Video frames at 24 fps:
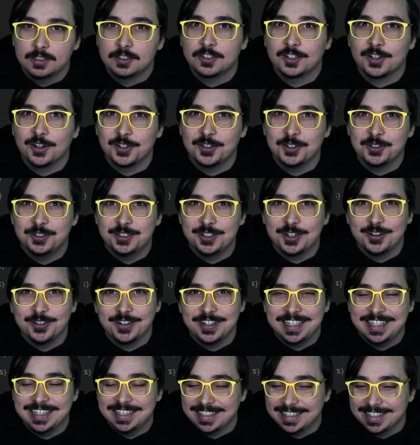So you don't
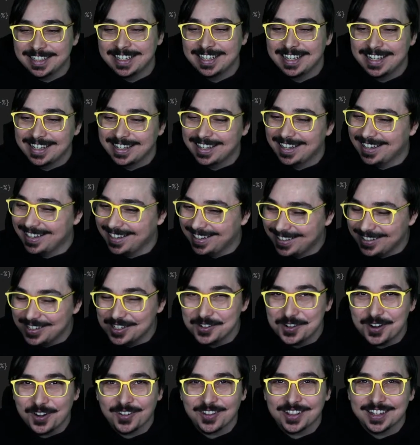need it.
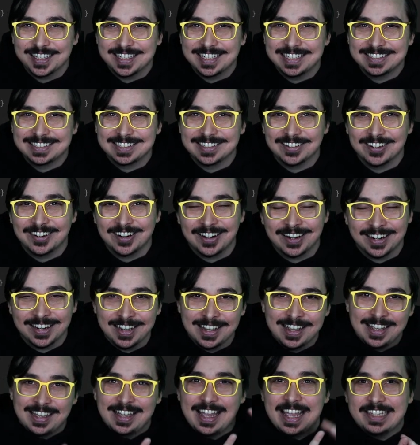You only need to learn
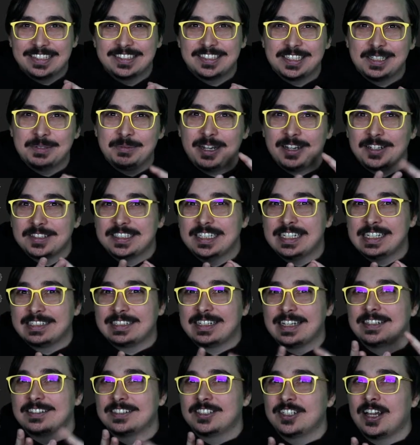HTML,
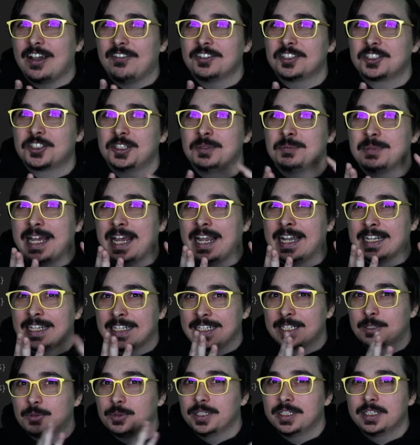CSS, JavaScript, and
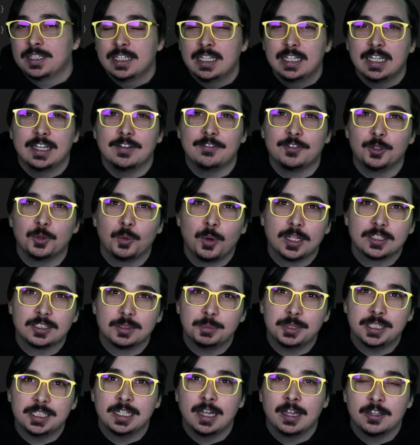Liquid if you want to
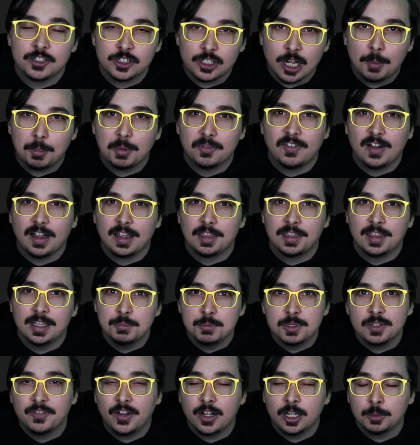be a Shopify
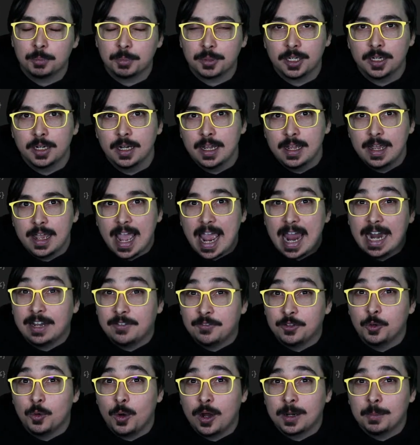theme developer. And
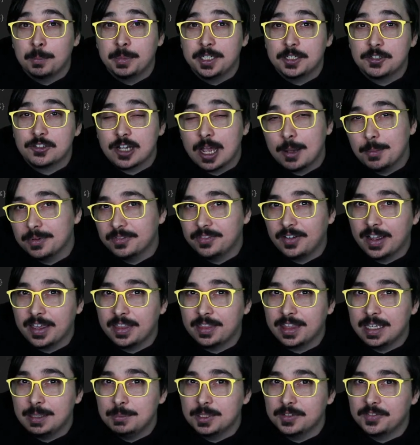if you want to be a Shopify
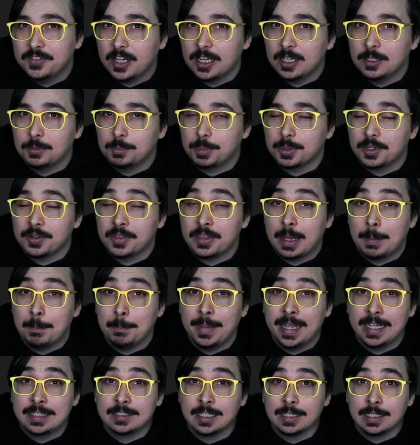theme developer that
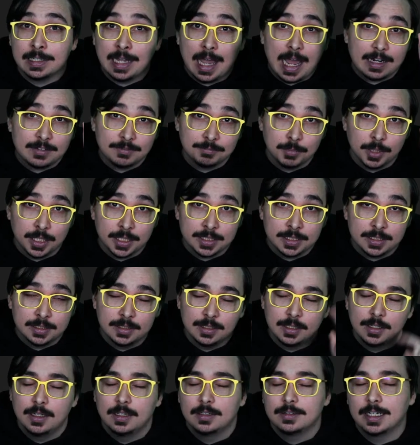makes a lot of money,
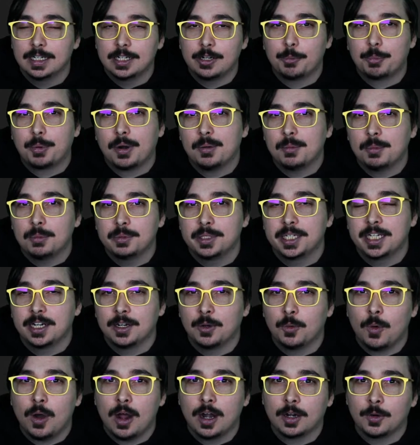then you're probably going
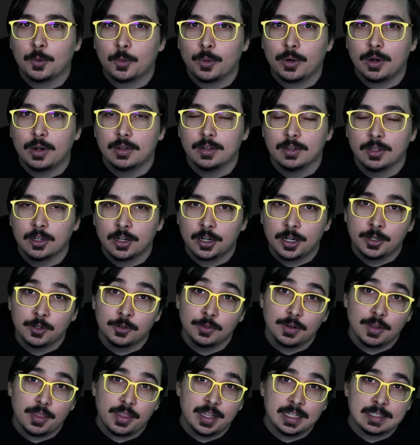to want to
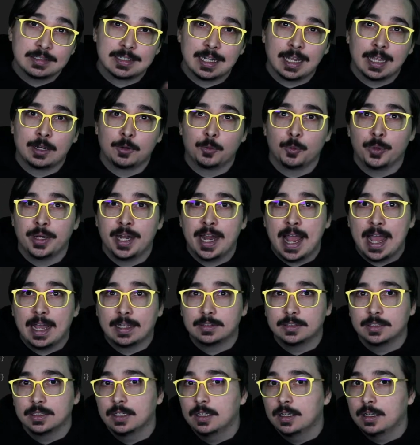learn things like
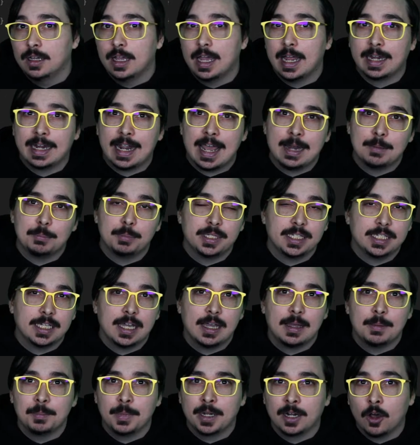React and
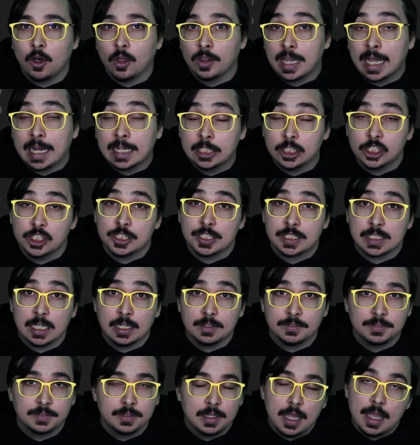NPM and all that good
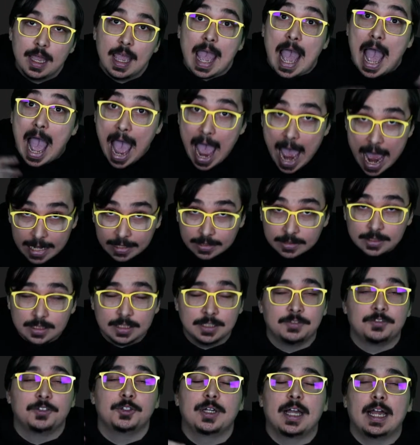stuff. And
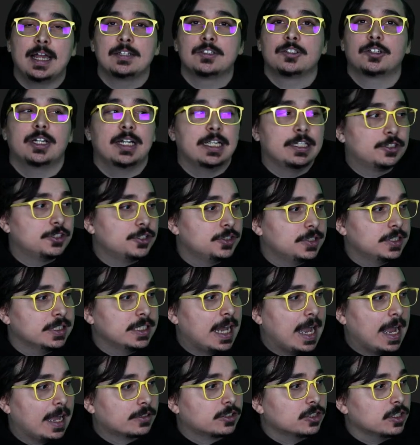if you guys are interested
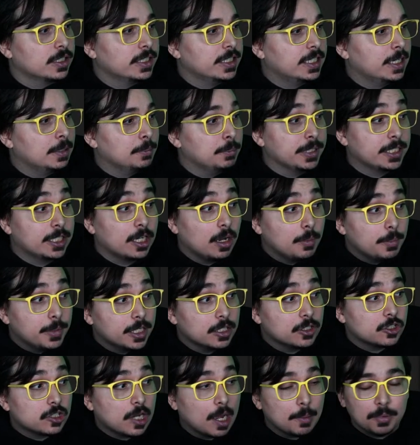actually in becoming
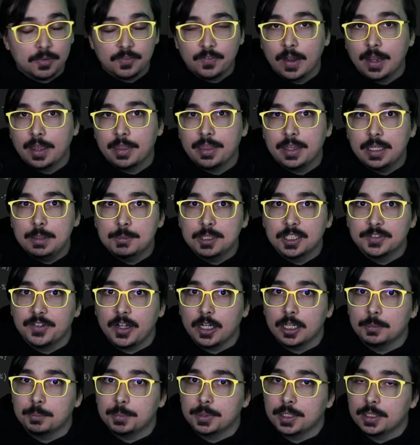a Shopify theme
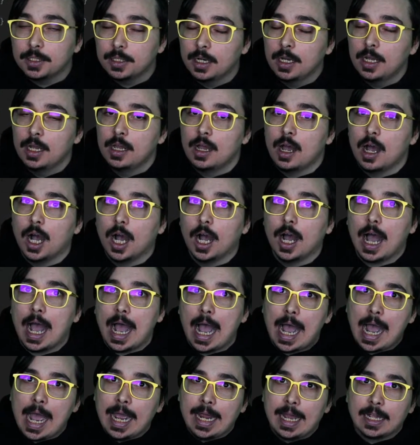developer,
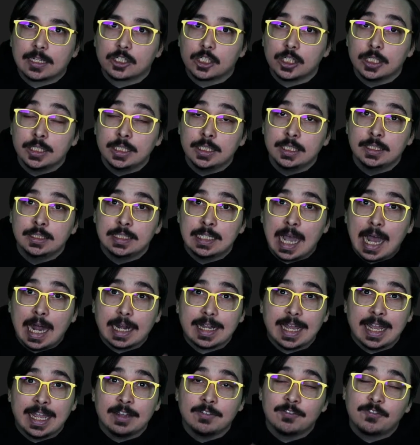I actually
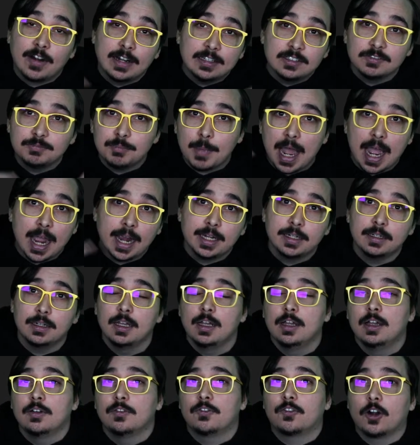got a friend of mine
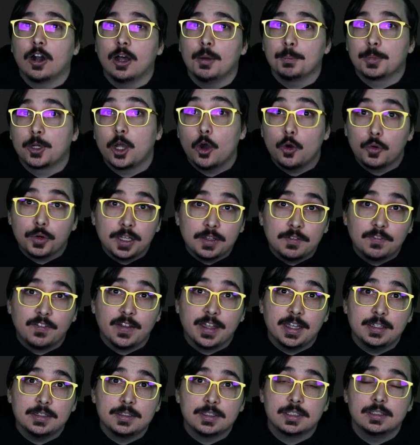from Coding
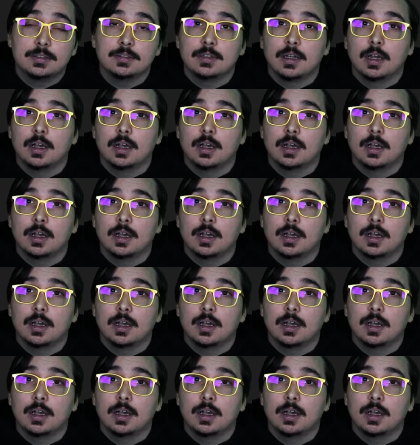Phase,